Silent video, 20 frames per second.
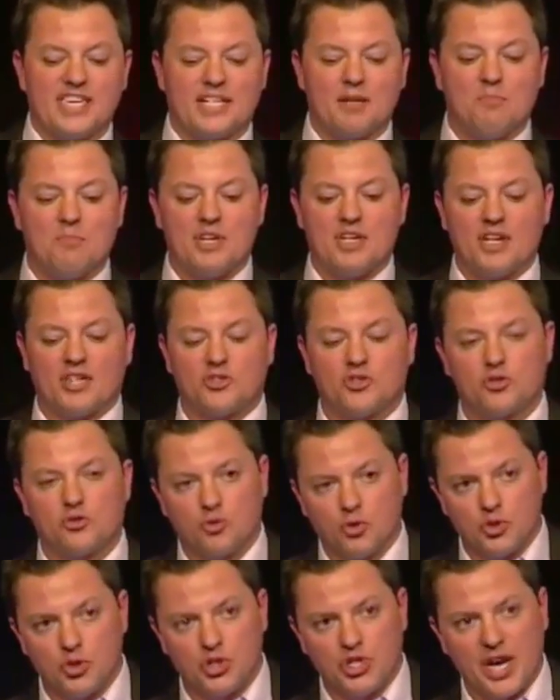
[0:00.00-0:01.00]
can be
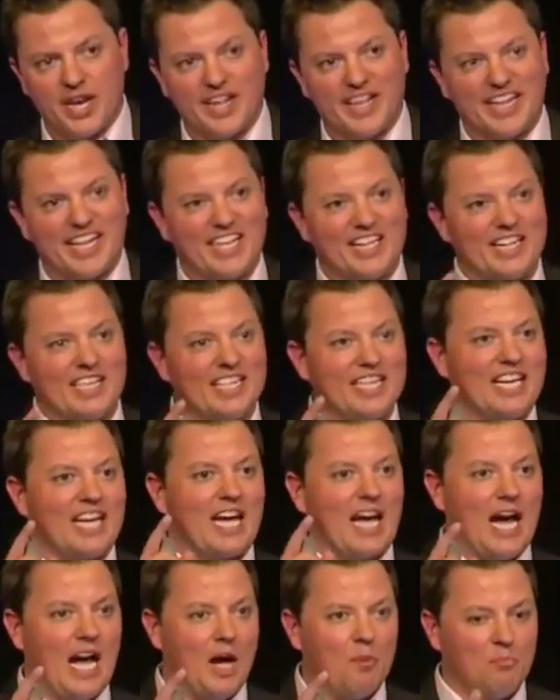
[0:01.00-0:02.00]
excruciatingly
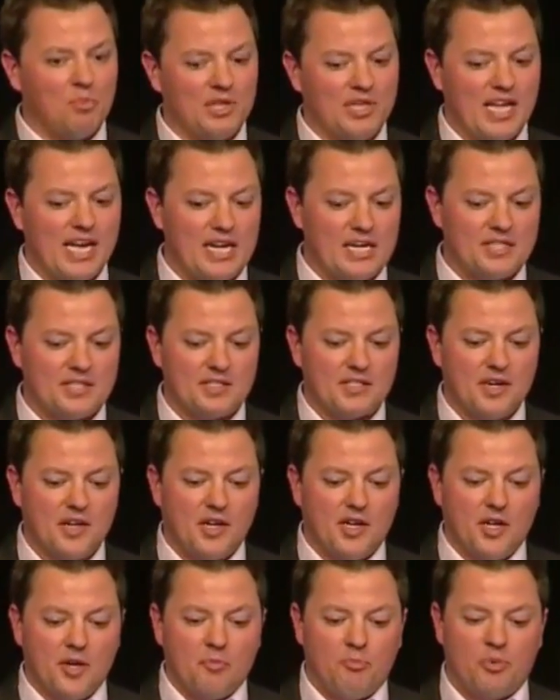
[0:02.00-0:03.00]

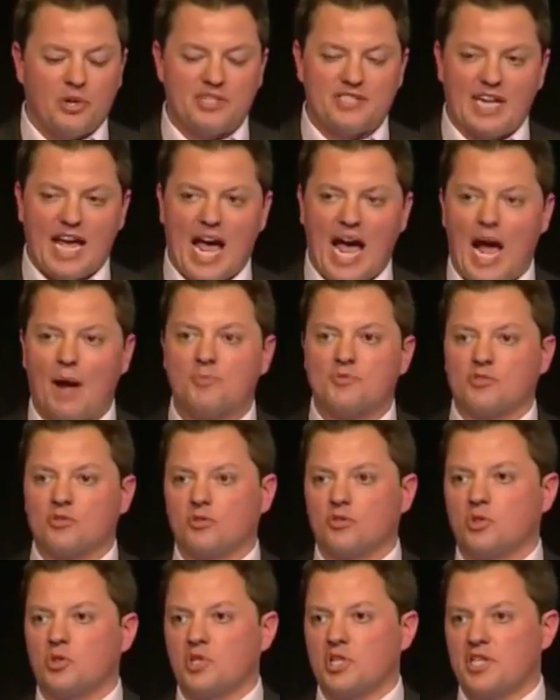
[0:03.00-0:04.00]
complex, but it's
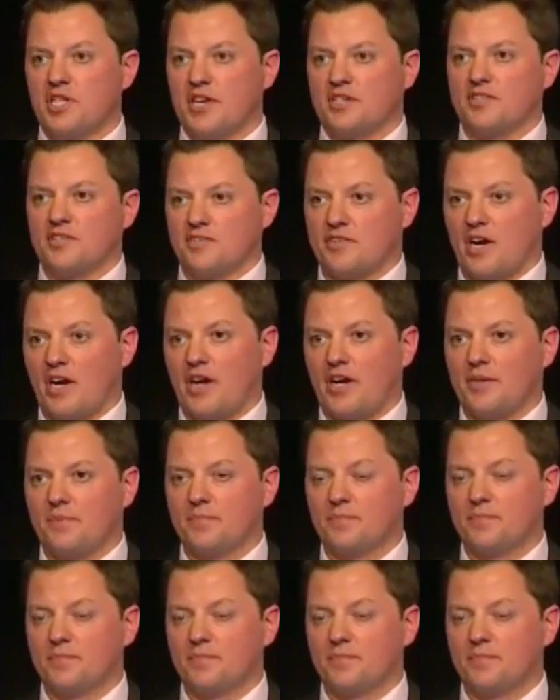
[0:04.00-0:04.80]
absolutely necessary.